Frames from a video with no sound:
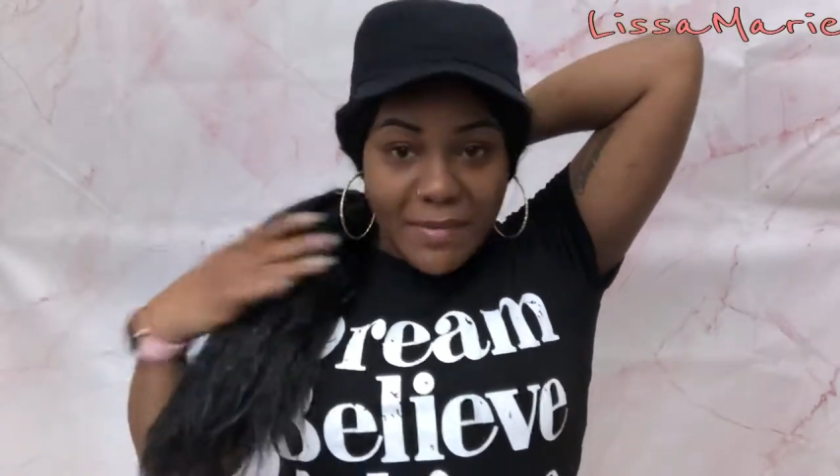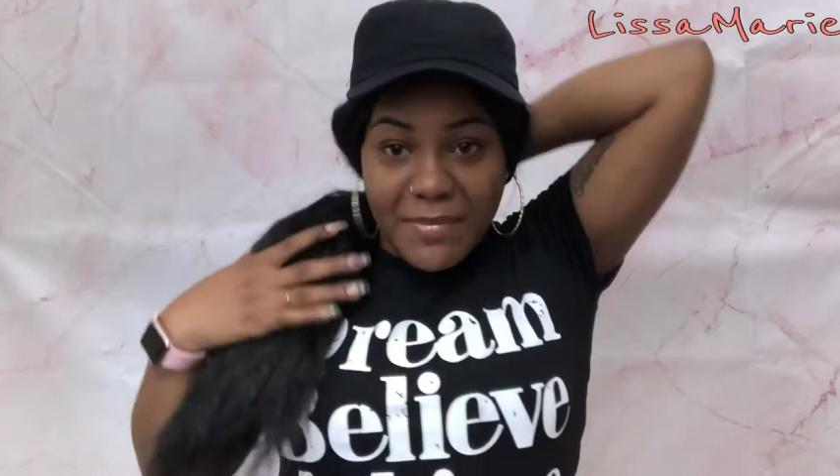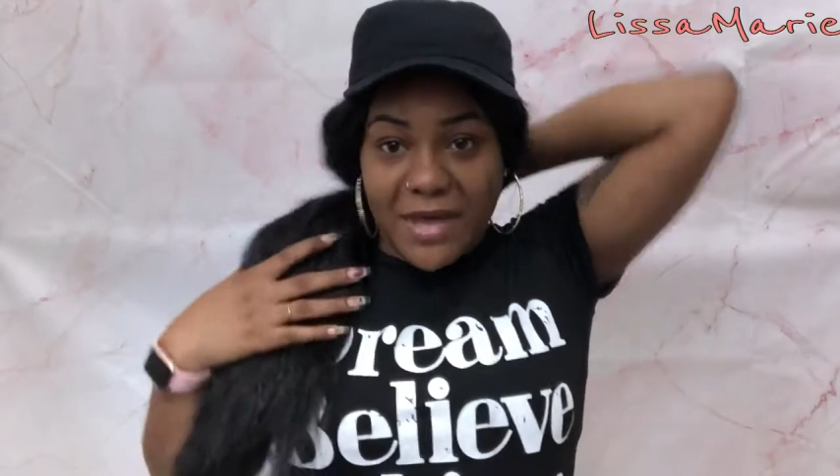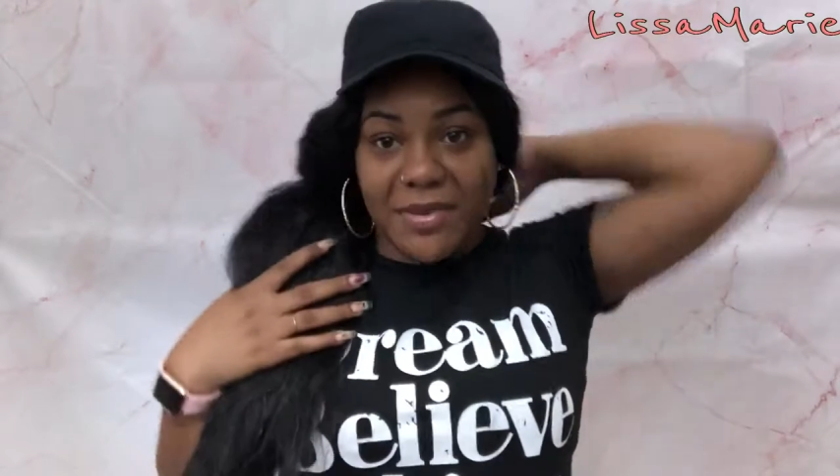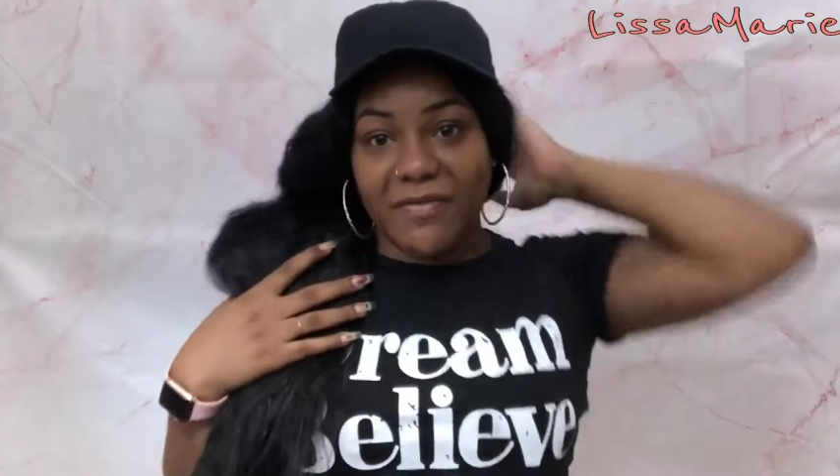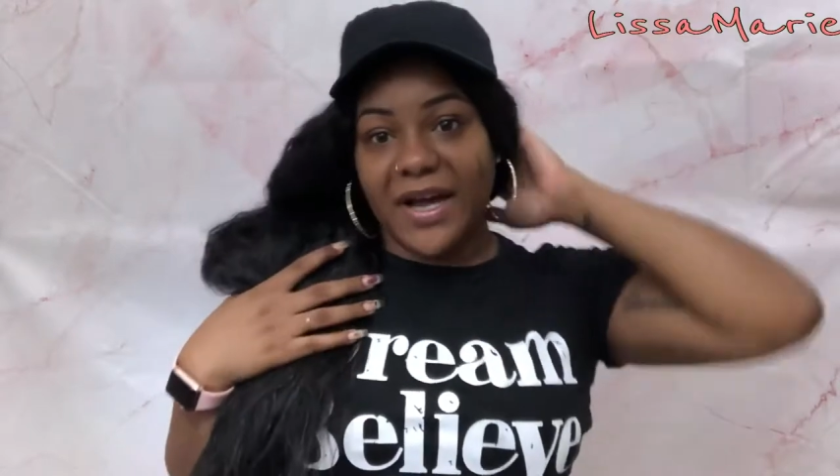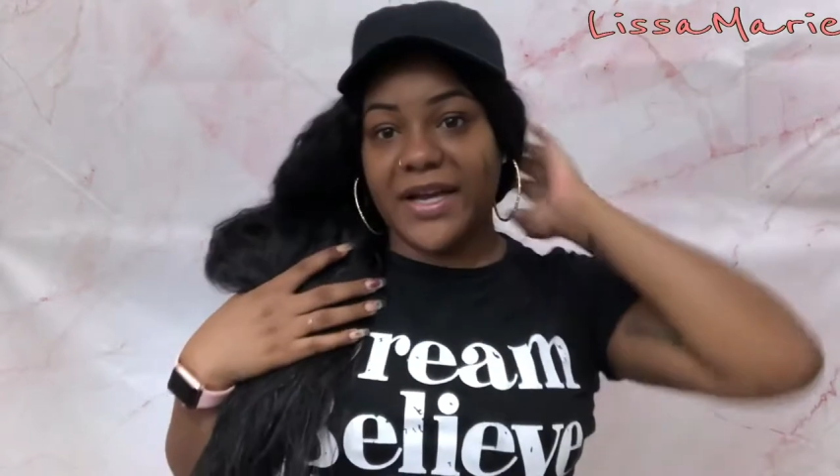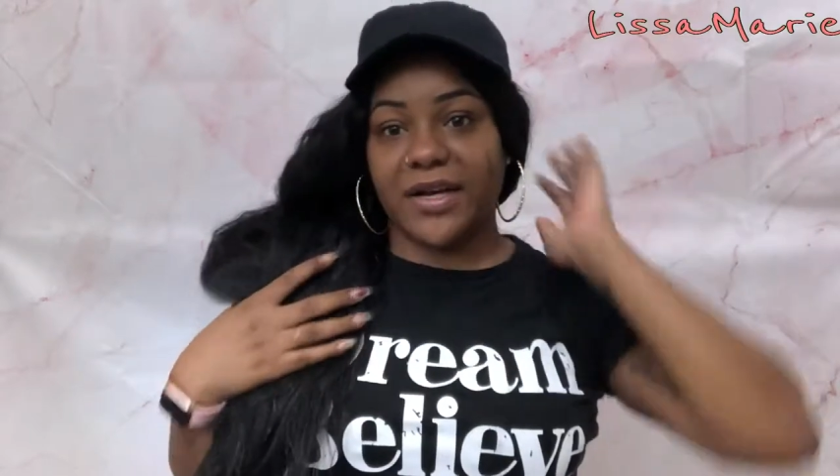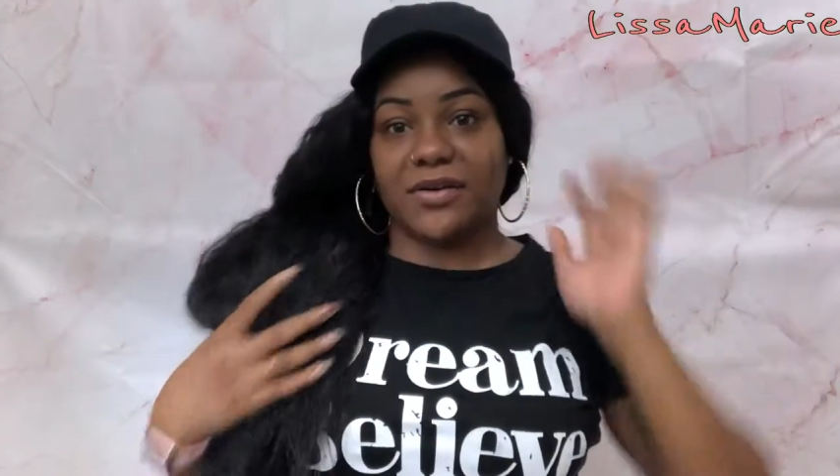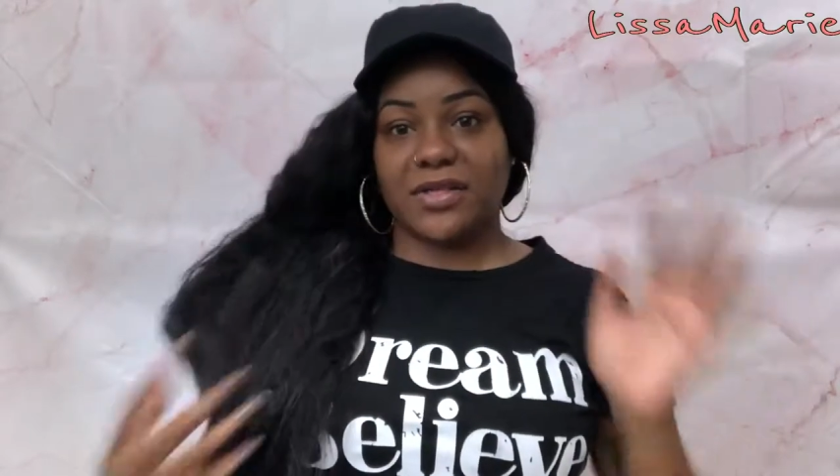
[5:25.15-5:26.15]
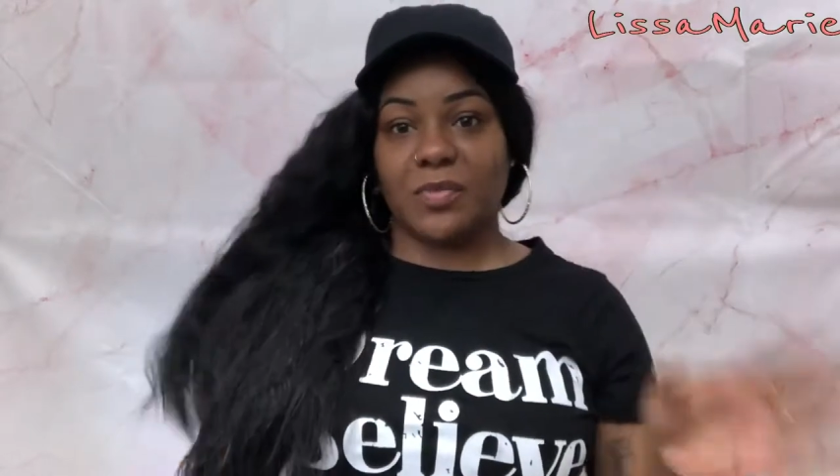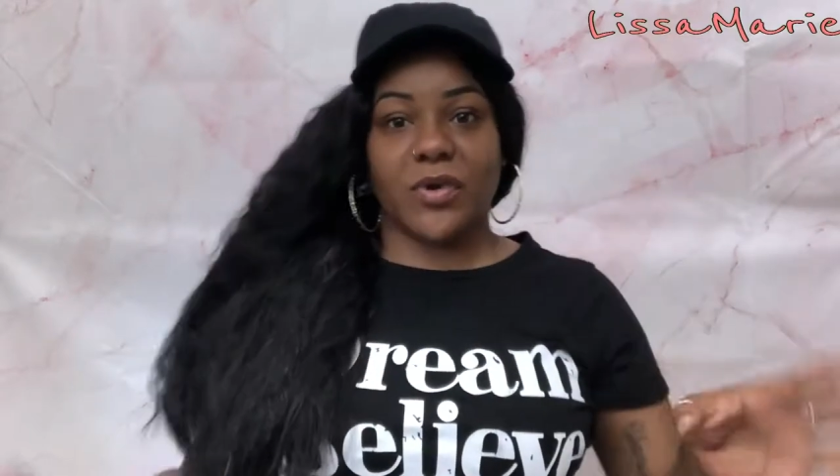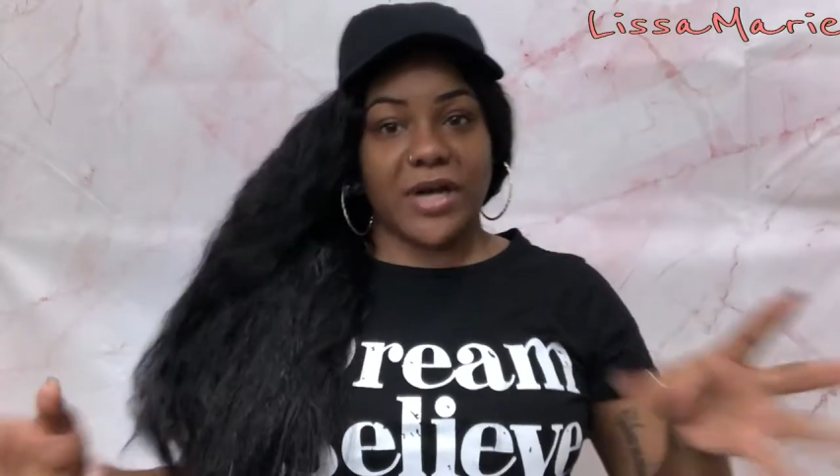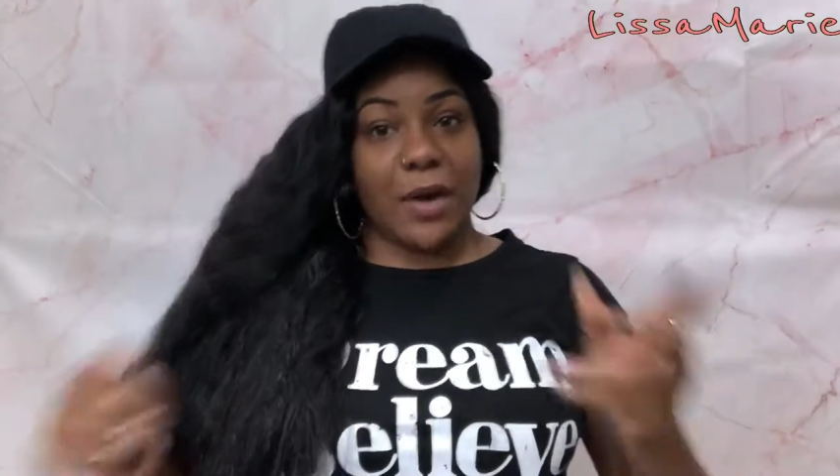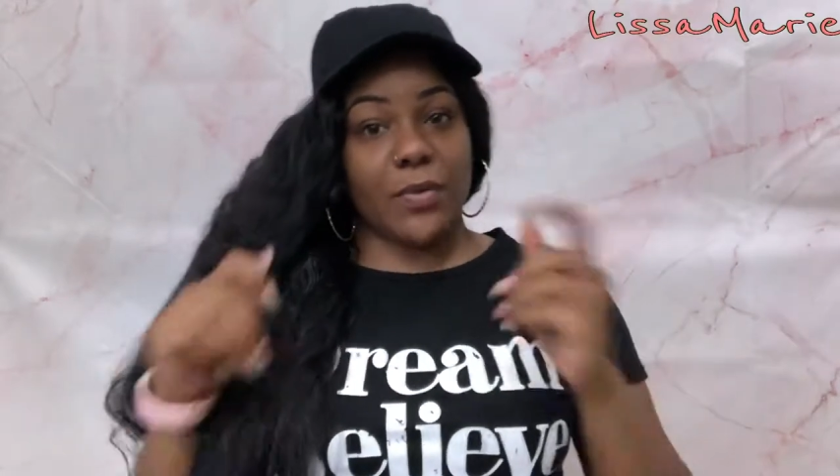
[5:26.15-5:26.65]
Maybe if I had to go
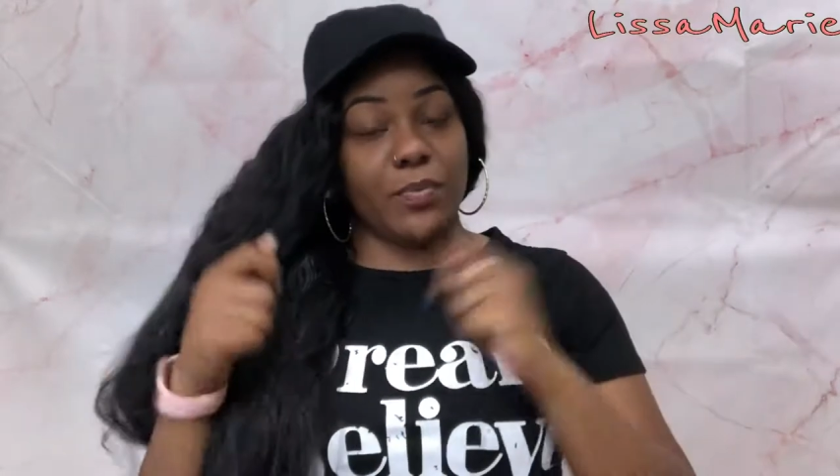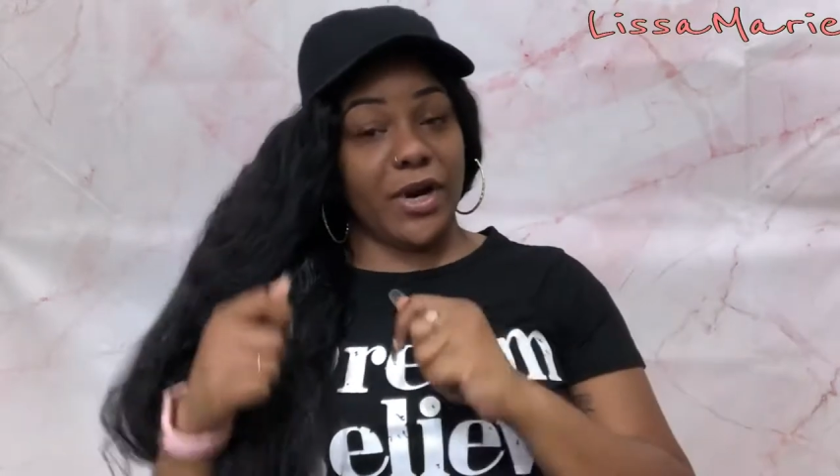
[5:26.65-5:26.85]
somewhere and I would